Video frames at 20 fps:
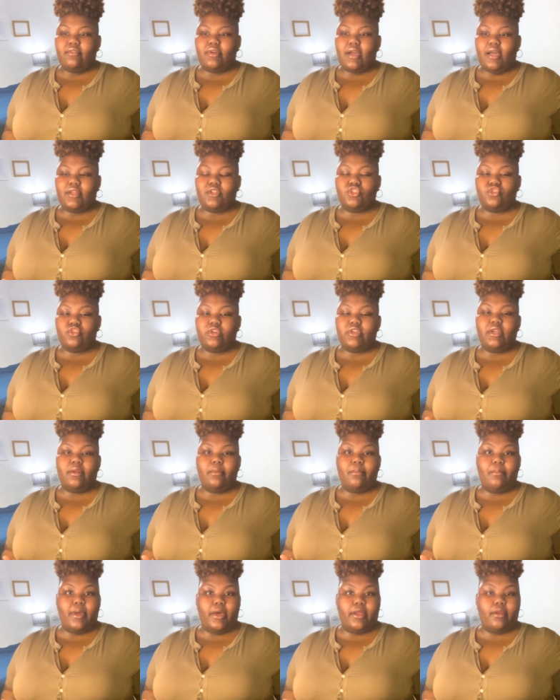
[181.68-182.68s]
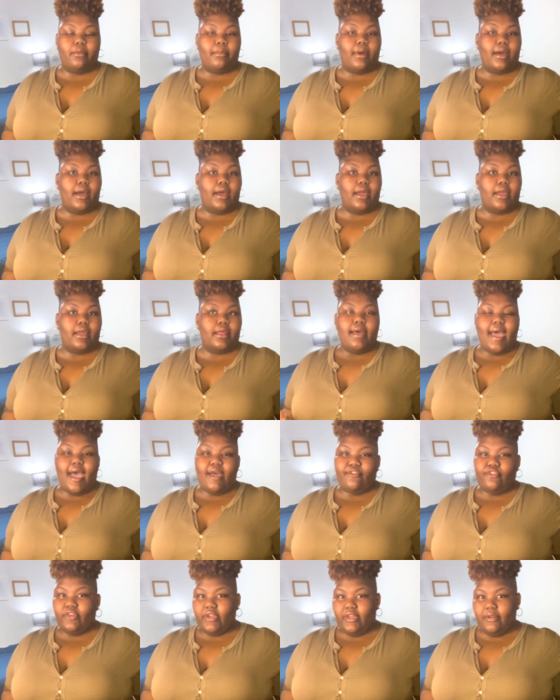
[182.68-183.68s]
gotten treated better by
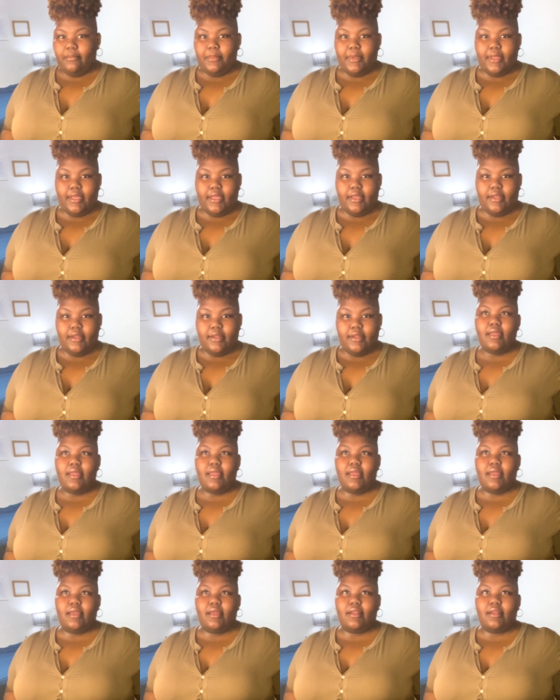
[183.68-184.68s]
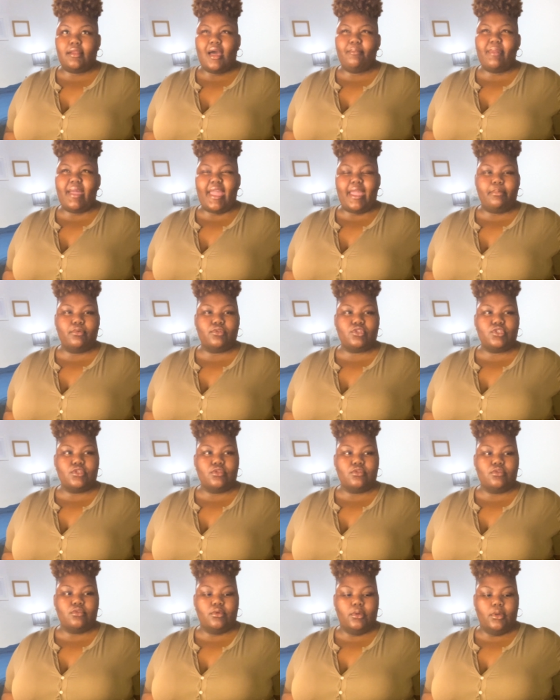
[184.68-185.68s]
African men, and I'm able
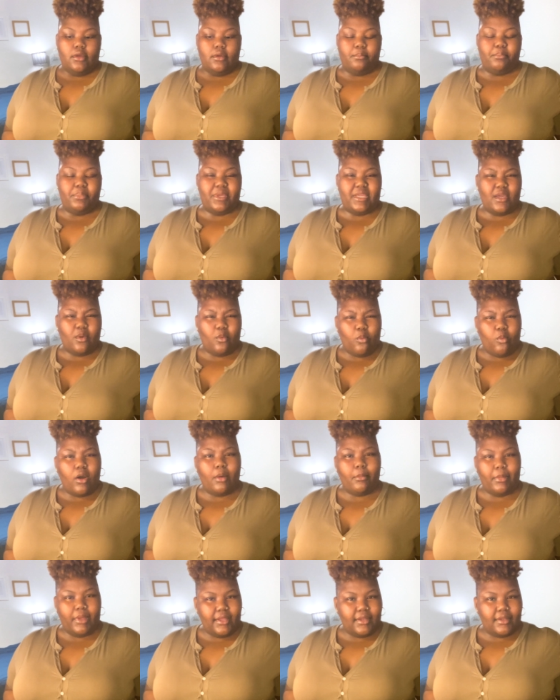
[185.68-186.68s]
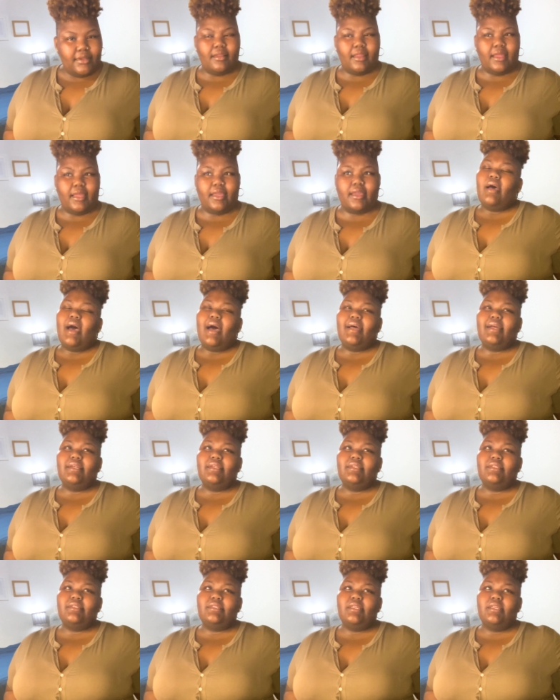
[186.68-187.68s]
to be a woman. Like
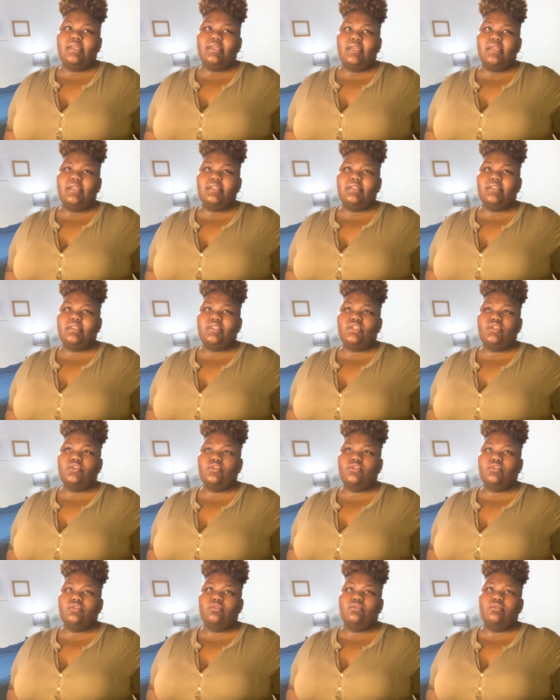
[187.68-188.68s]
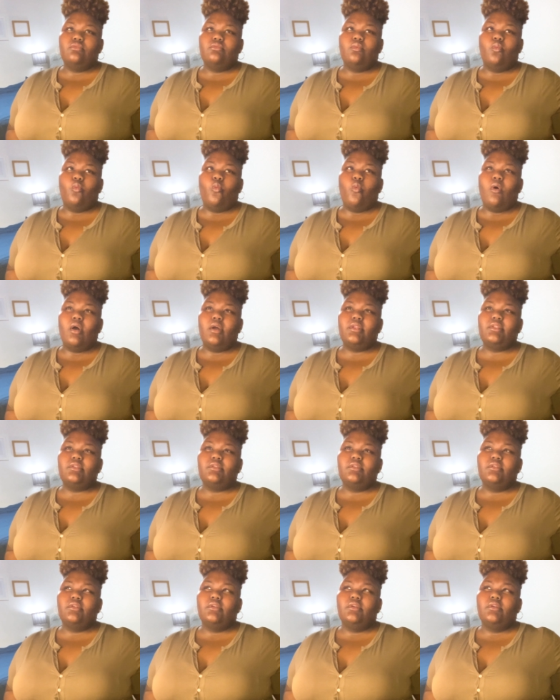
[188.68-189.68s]
I tend to want,
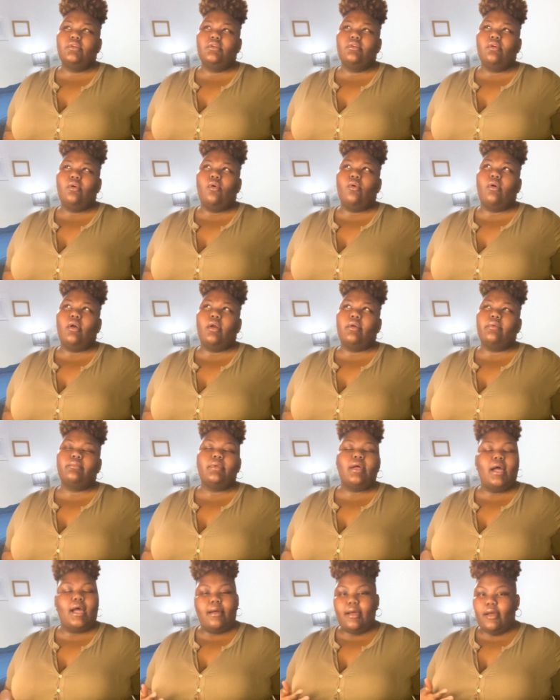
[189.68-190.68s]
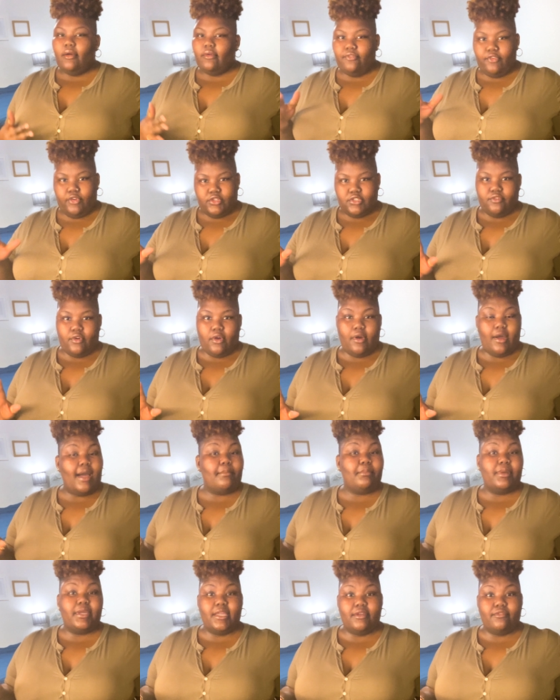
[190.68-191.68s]
first of all,
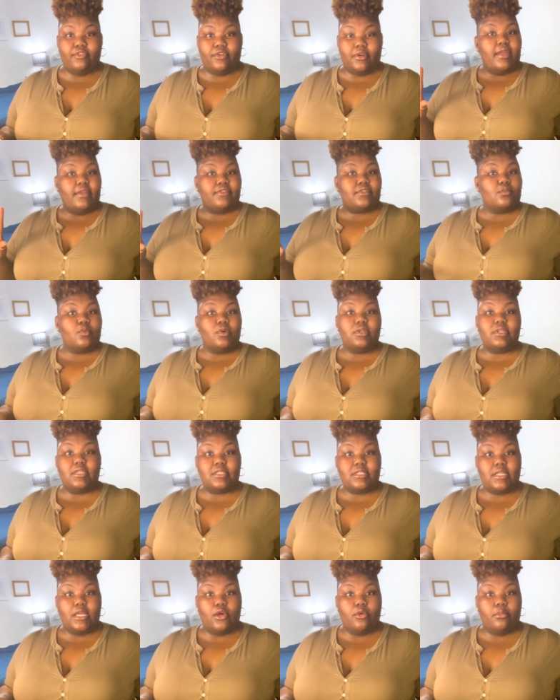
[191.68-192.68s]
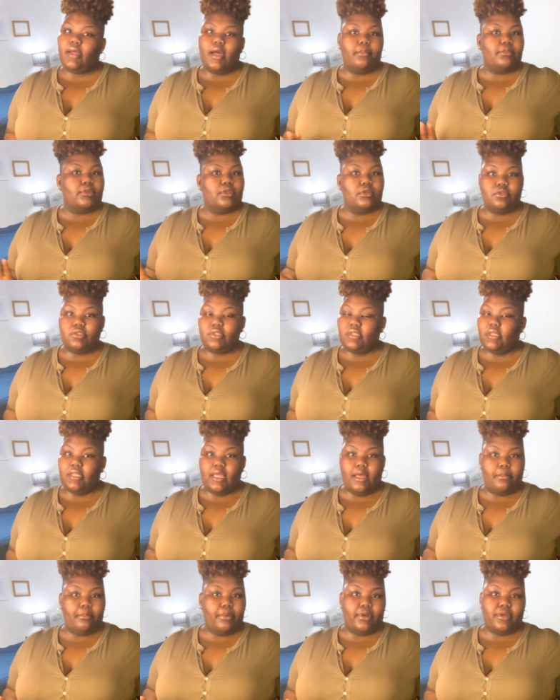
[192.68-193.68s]
I'm a giver. If someone needs help, I'm usually
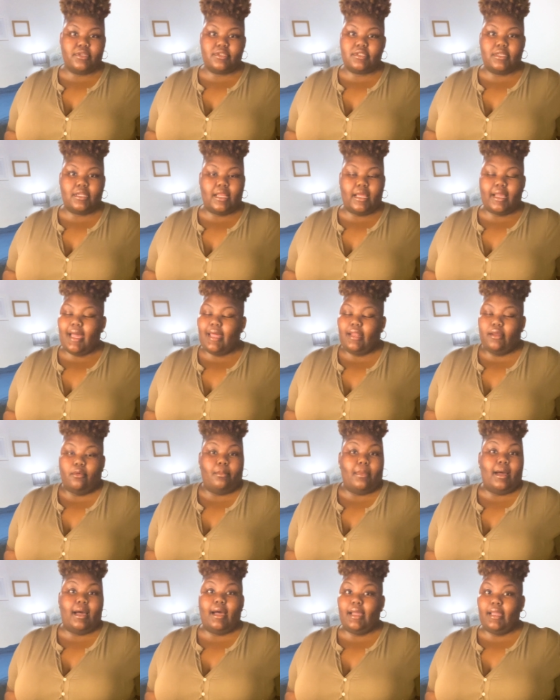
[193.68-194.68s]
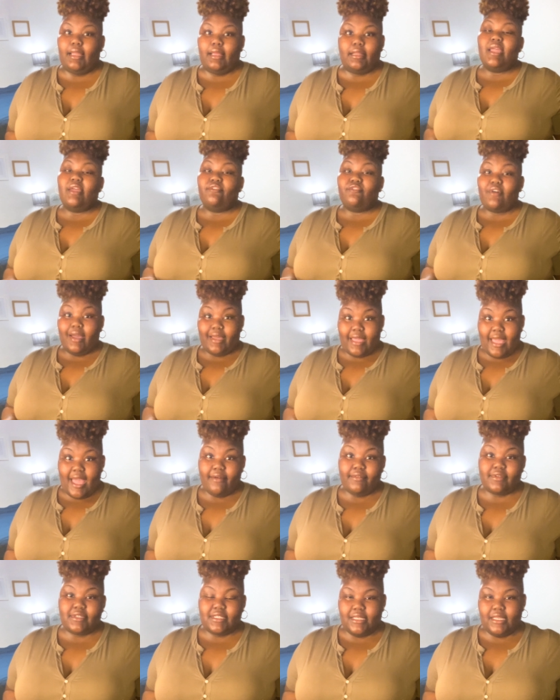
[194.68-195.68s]
that person. Like I don't mind if I
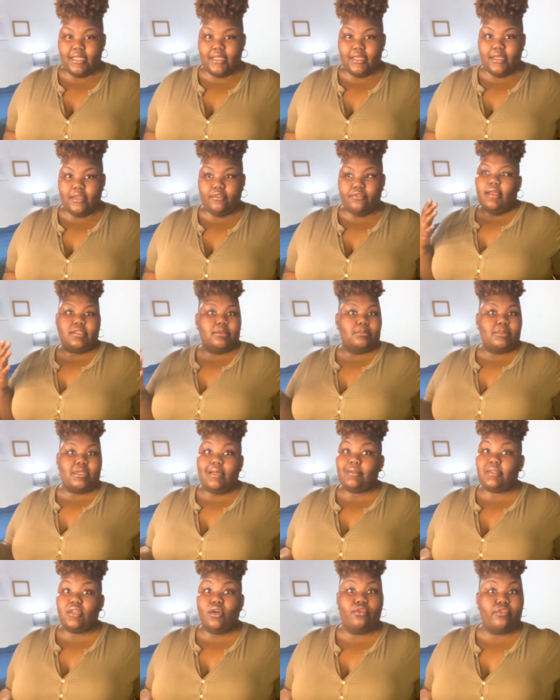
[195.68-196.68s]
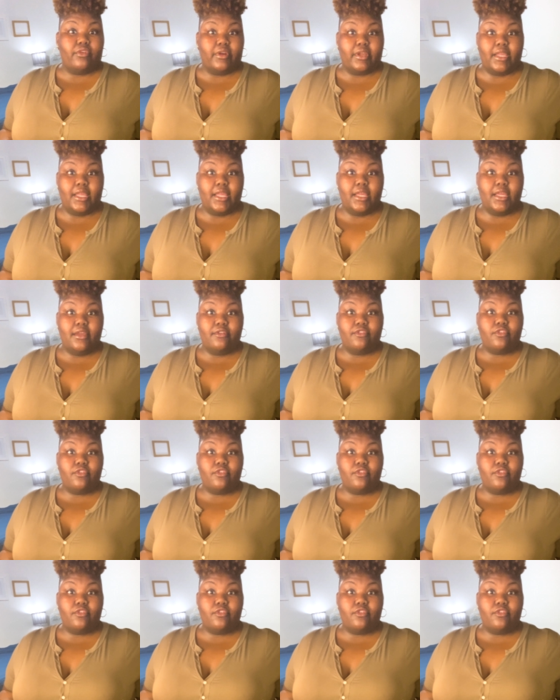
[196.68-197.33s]
have it to give. Sometimes I overgive,